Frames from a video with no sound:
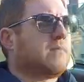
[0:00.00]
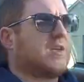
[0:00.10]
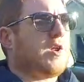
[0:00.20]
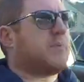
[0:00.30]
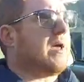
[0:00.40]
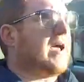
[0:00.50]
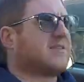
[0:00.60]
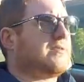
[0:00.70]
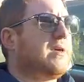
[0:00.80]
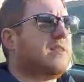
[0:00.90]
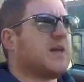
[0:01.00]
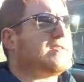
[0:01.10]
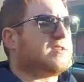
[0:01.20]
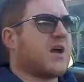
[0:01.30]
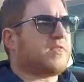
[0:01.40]
You know, but to me,
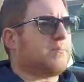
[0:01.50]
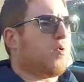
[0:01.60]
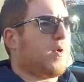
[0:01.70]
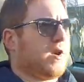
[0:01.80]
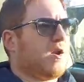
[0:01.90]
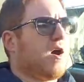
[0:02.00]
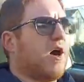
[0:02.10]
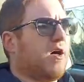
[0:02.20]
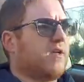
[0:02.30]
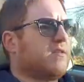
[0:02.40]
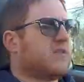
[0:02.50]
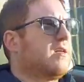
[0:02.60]
that's not the point at all.